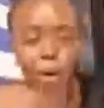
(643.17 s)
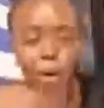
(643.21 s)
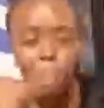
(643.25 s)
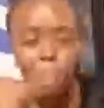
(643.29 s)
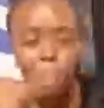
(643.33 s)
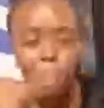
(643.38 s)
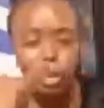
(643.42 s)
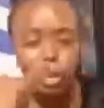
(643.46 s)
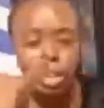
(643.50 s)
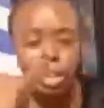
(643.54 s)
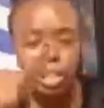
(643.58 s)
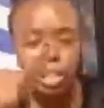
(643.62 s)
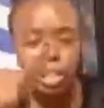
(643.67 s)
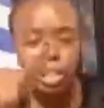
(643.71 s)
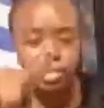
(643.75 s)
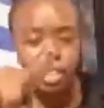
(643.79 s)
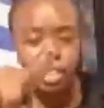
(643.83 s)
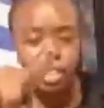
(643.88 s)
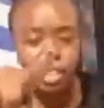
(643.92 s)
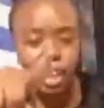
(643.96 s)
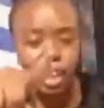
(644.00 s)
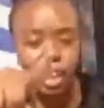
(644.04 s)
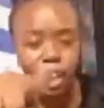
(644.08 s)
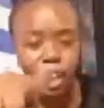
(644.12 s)
kinaitwa
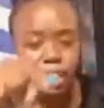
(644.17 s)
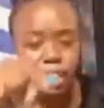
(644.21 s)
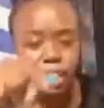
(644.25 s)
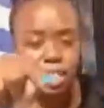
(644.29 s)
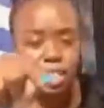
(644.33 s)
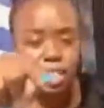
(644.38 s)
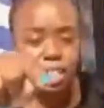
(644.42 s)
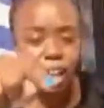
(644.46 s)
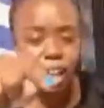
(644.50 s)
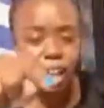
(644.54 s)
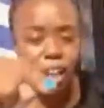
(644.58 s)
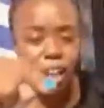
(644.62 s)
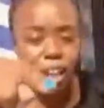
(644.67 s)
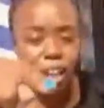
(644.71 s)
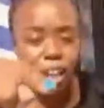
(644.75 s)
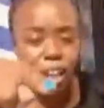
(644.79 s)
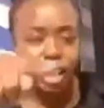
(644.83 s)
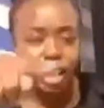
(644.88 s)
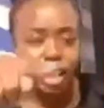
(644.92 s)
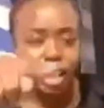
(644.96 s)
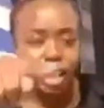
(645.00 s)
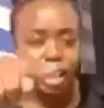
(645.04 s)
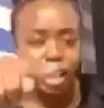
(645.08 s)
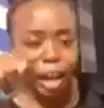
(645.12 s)
the pointer finger.
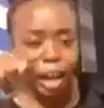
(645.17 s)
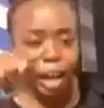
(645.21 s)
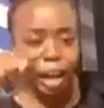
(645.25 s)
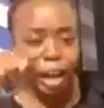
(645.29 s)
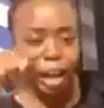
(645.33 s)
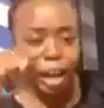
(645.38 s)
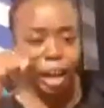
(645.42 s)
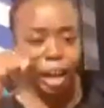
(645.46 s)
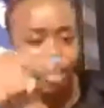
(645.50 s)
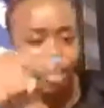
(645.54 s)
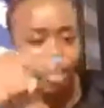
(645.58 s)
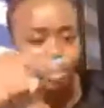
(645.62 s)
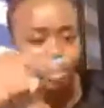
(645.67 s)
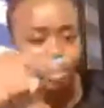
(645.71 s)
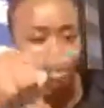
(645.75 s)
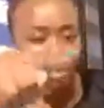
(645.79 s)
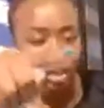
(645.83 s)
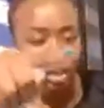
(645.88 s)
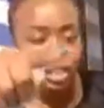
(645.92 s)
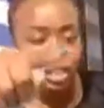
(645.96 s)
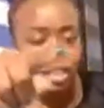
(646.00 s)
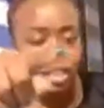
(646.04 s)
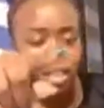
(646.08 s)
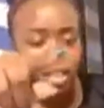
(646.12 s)
Yeah,
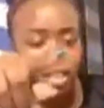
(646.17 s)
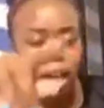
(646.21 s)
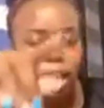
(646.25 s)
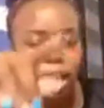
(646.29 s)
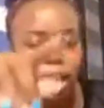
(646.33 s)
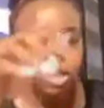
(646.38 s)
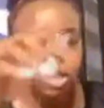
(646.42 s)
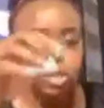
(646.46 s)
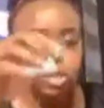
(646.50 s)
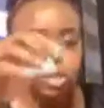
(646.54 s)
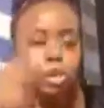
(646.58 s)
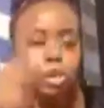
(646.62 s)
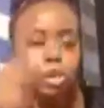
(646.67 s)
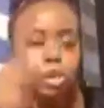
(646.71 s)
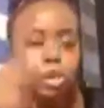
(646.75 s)
pointer.